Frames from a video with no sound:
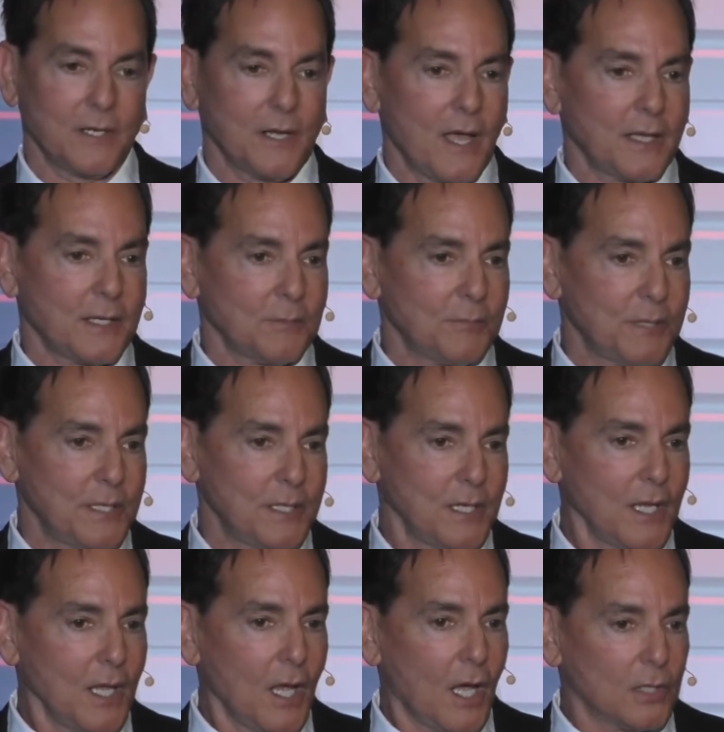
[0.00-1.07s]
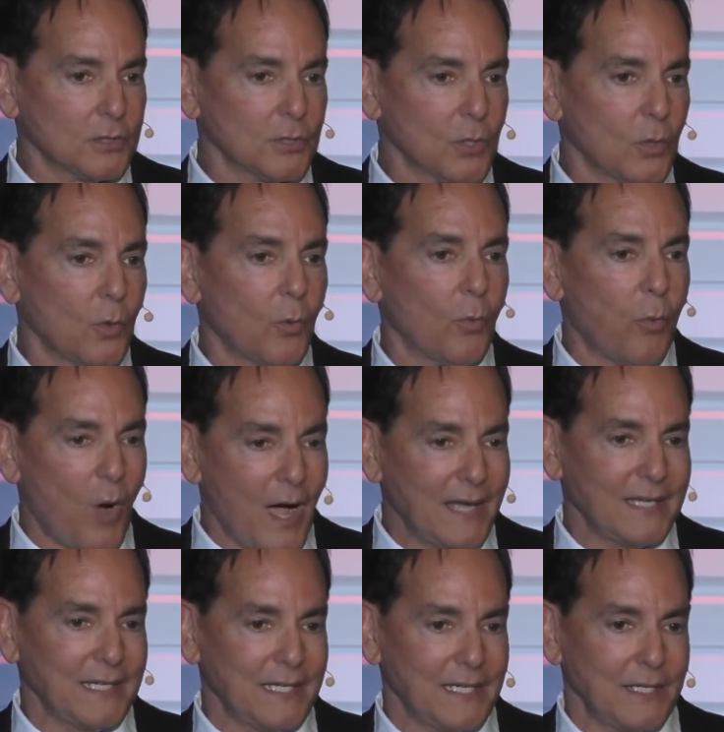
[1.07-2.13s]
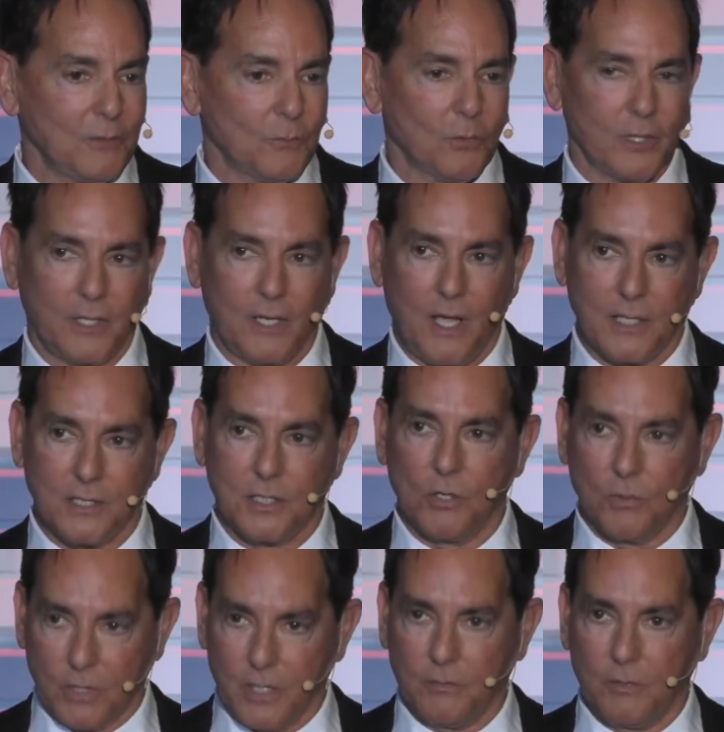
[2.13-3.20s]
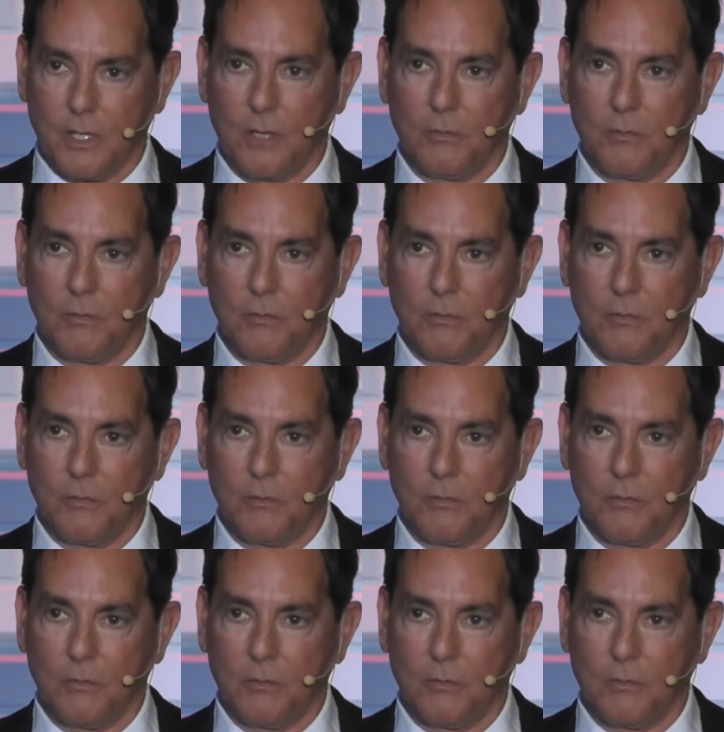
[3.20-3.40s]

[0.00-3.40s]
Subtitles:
And I can be a little whiny when I don't get what I